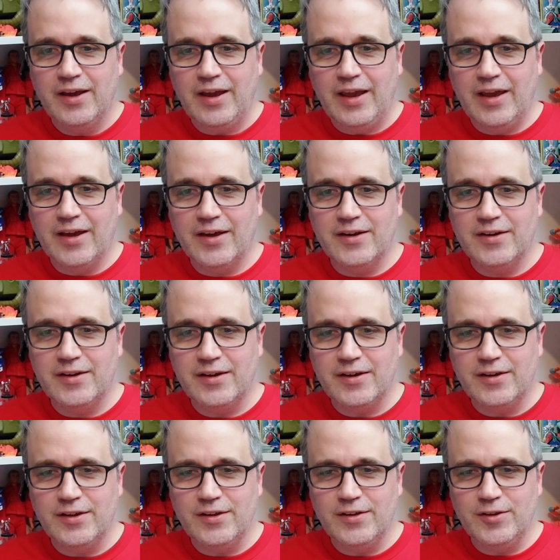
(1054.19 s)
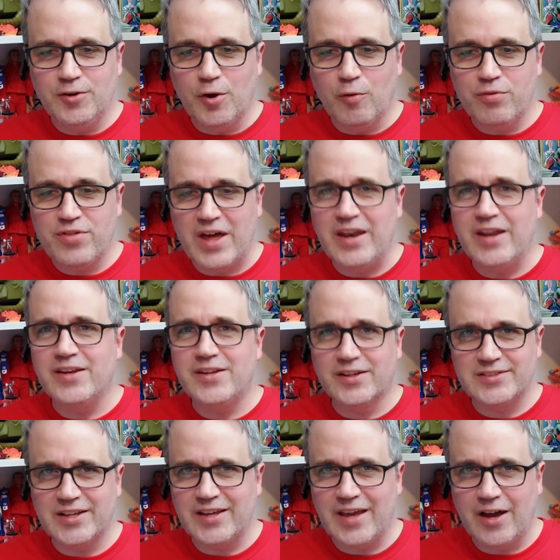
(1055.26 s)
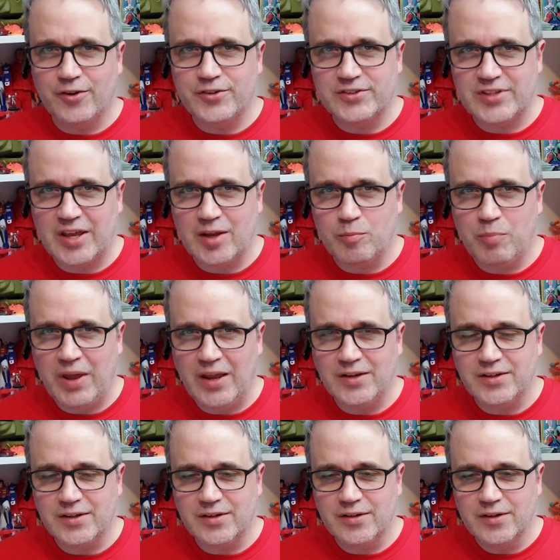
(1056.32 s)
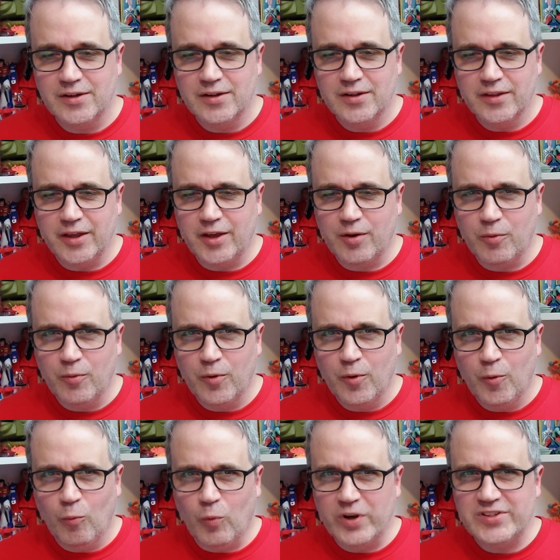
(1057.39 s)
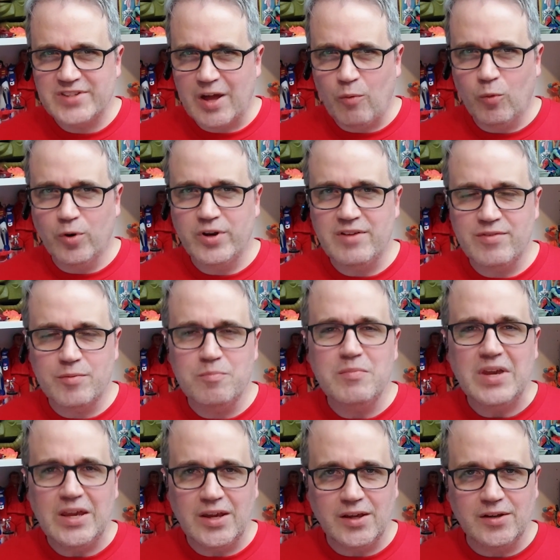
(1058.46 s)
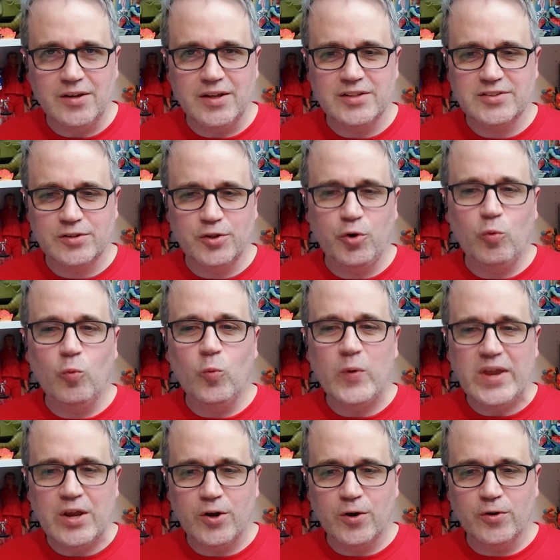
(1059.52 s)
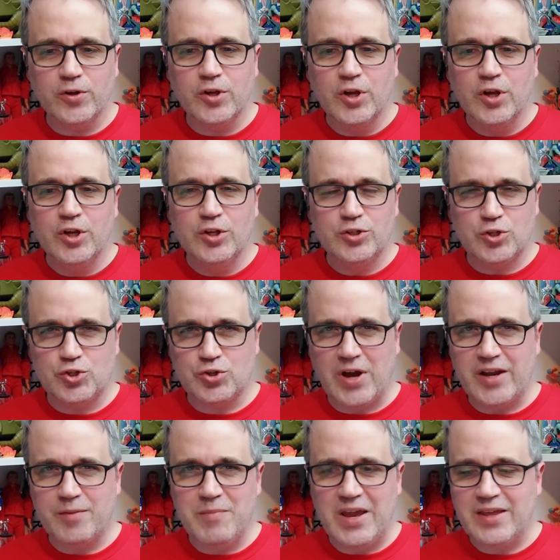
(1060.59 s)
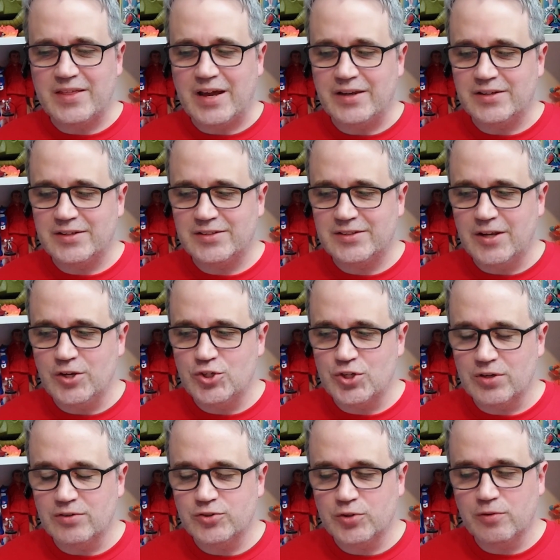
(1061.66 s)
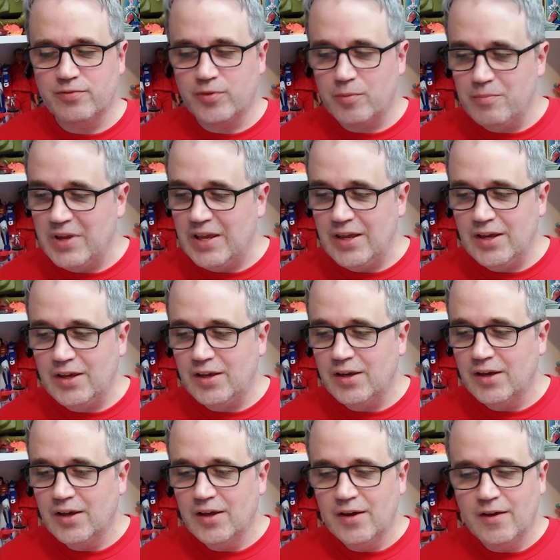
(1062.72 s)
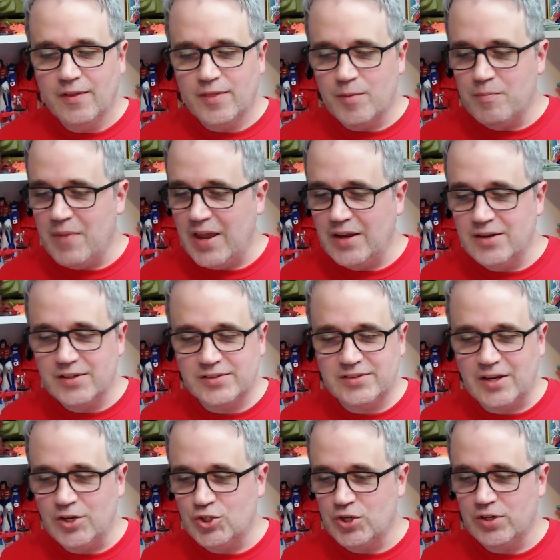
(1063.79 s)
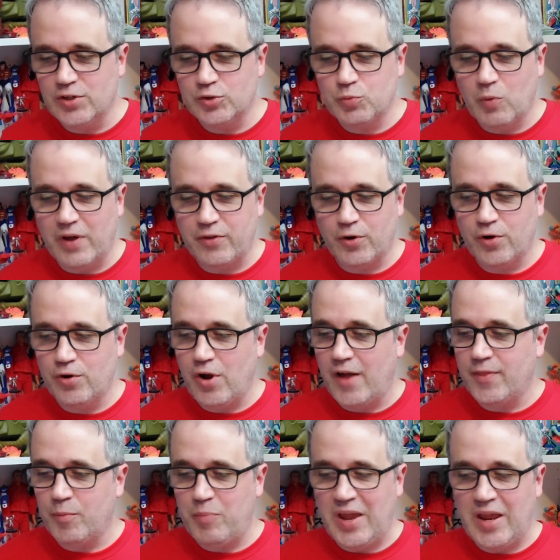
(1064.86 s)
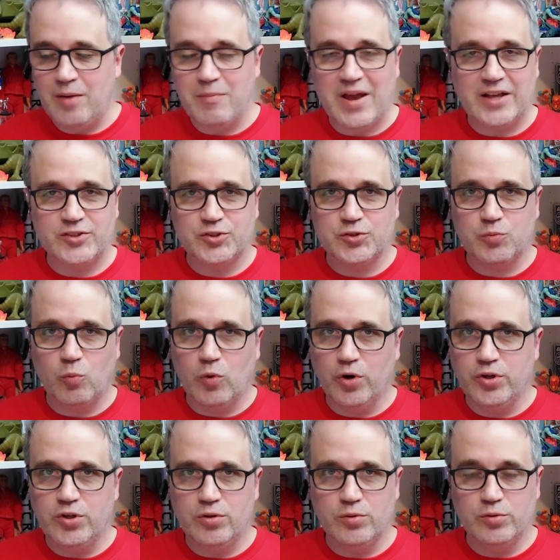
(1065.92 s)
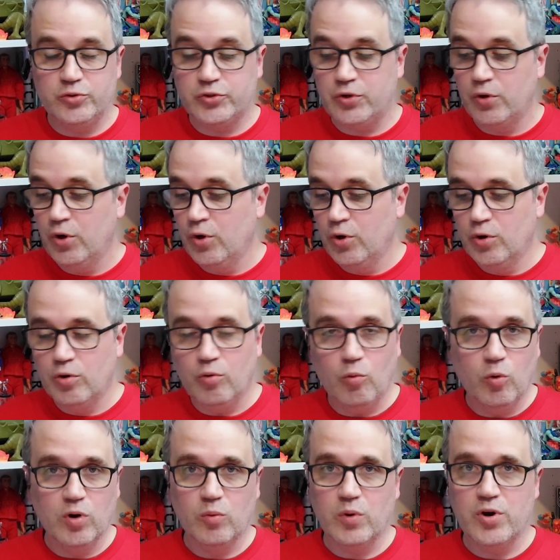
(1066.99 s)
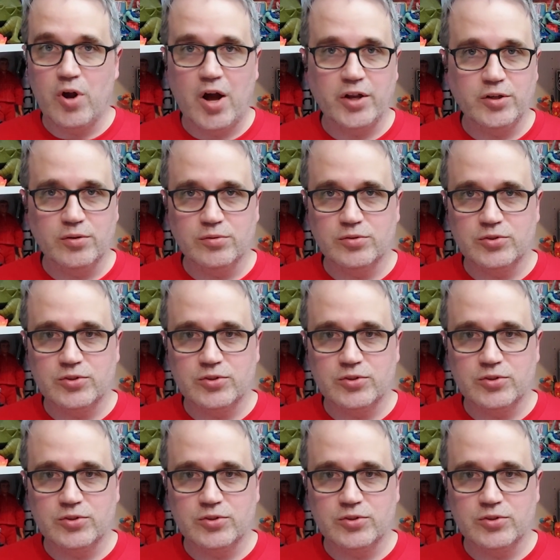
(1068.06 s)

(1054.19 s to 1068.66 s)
And, then it doesn't count as hand-painted. Like, what does that word even mean? It's a little weird to try to make that distinction. So for me, the main distinction is whether or not the paint masks were used or were not used.